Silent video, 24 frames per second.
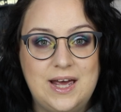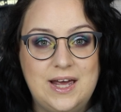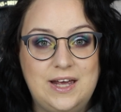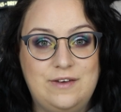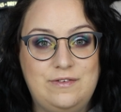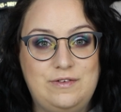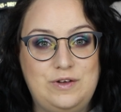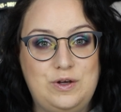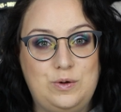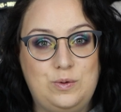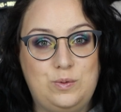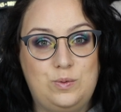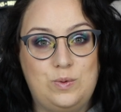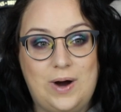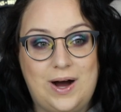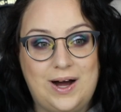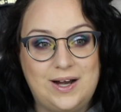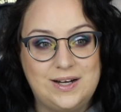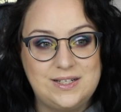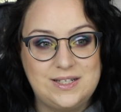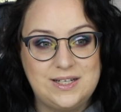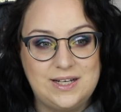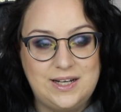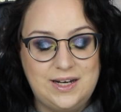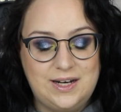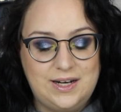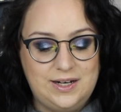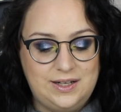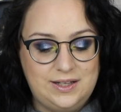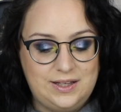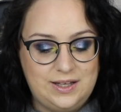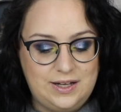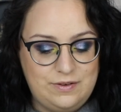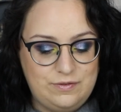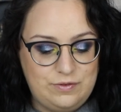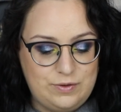if you want to get
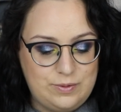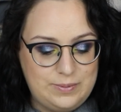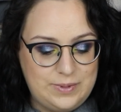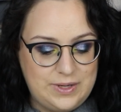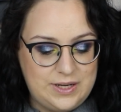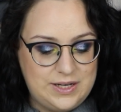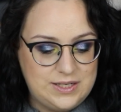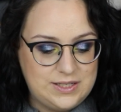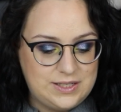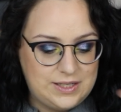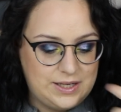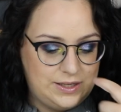anything from this.